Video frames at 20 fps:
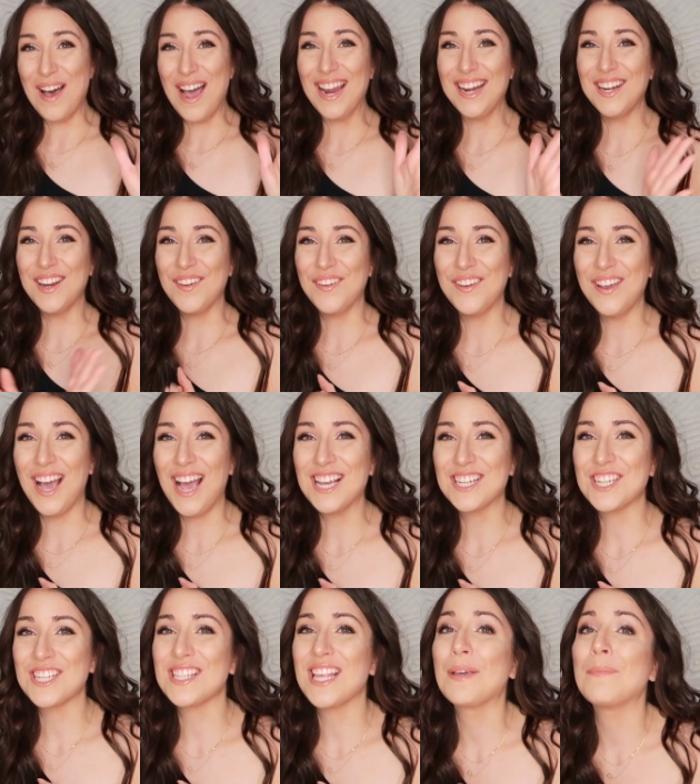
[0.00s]
I know you
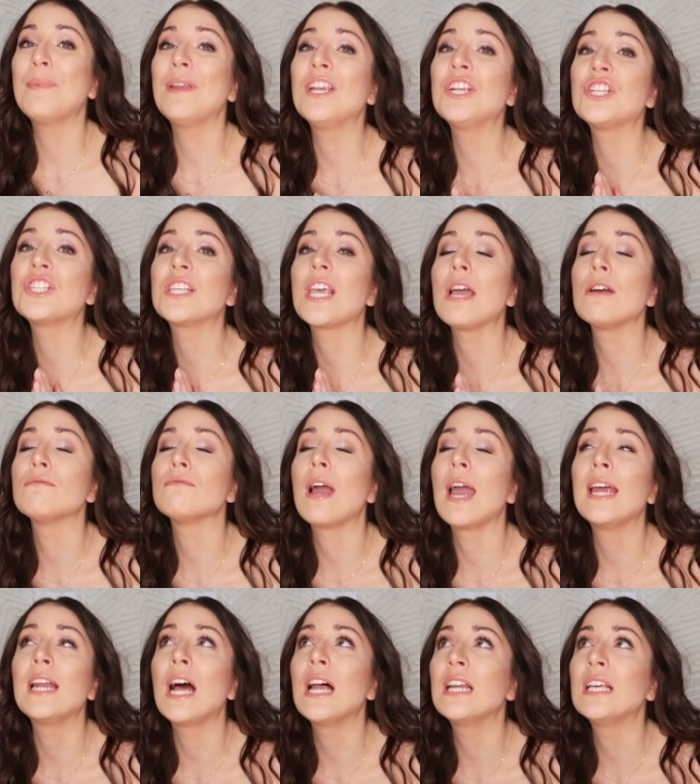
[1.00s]
guys just like me to just get
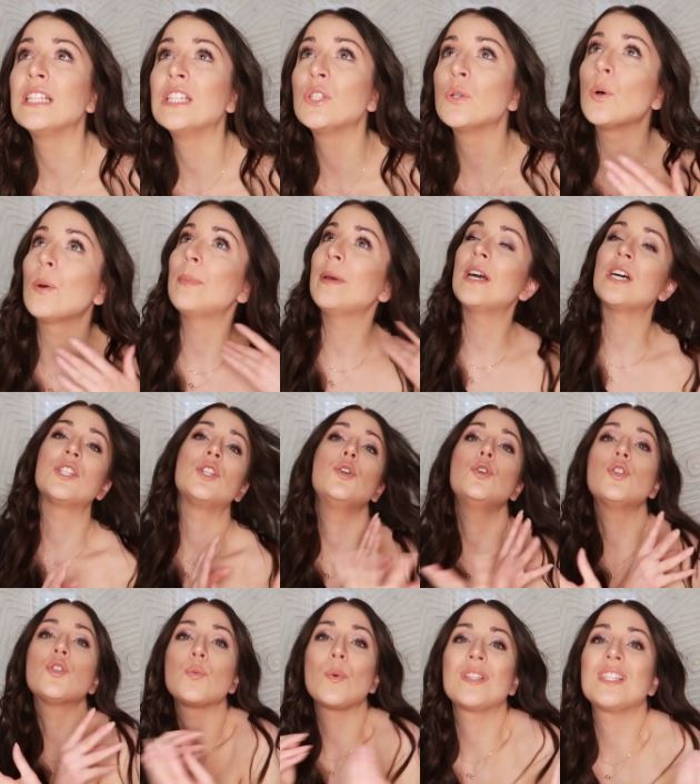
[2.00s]
right on into it because who
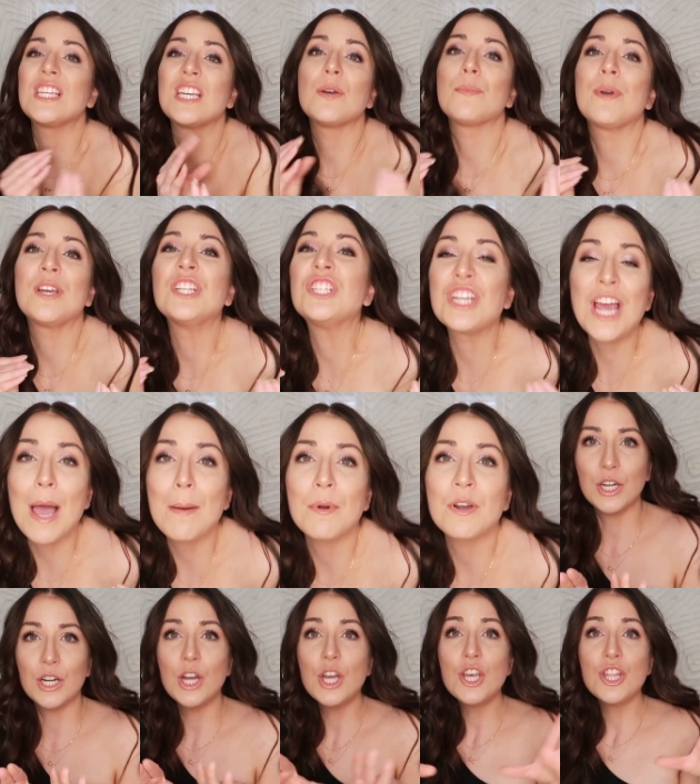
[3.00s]
just wants to hear my
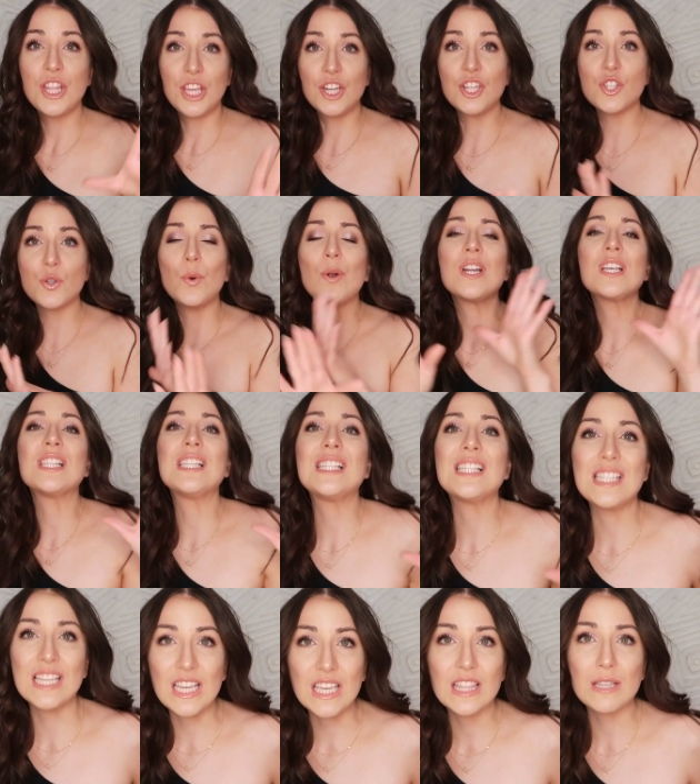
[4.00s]
jabber? They just want to
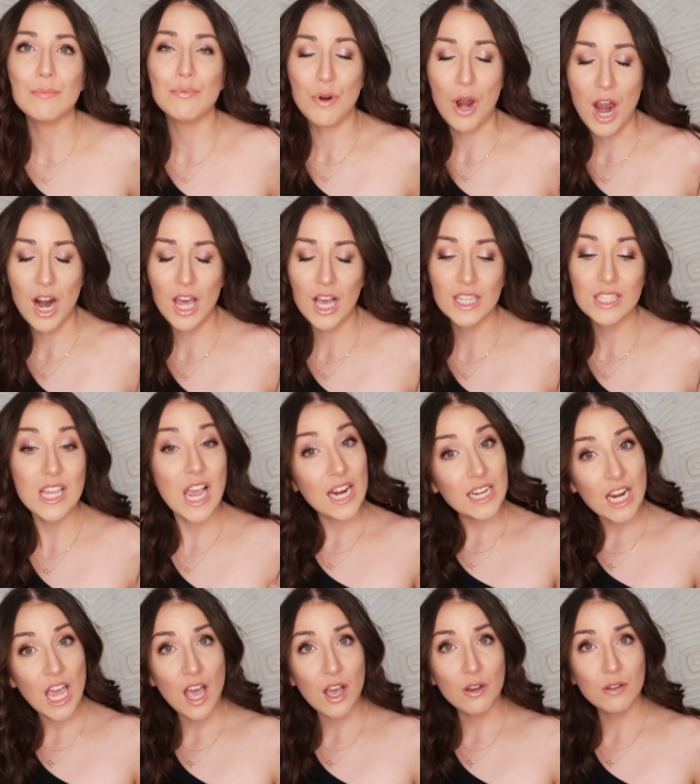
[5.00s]
see the product. I
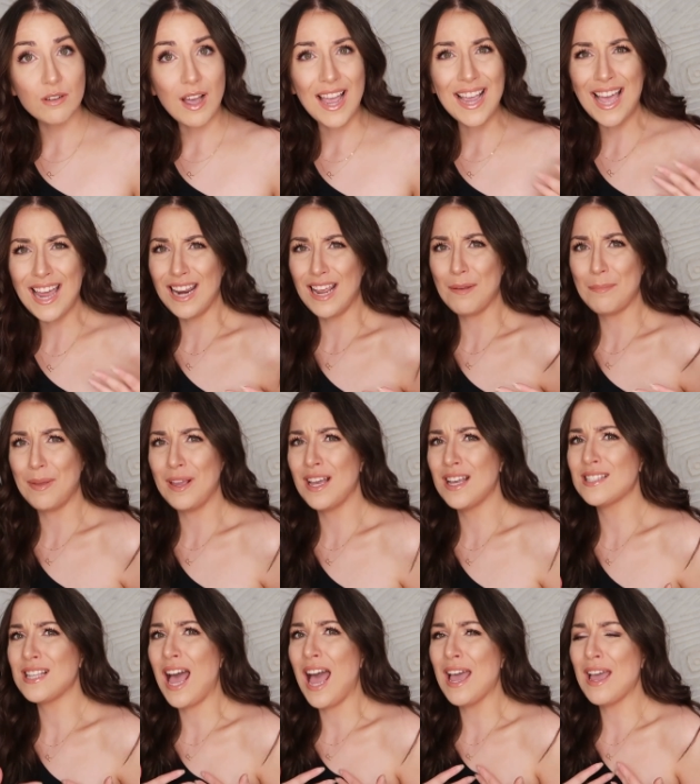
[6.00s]
know, I get it,
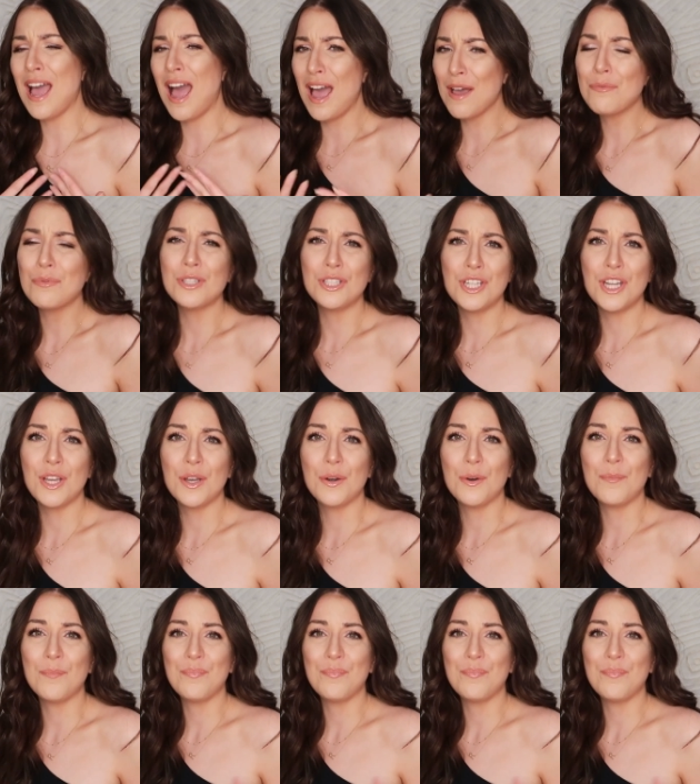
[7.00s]
because I would too.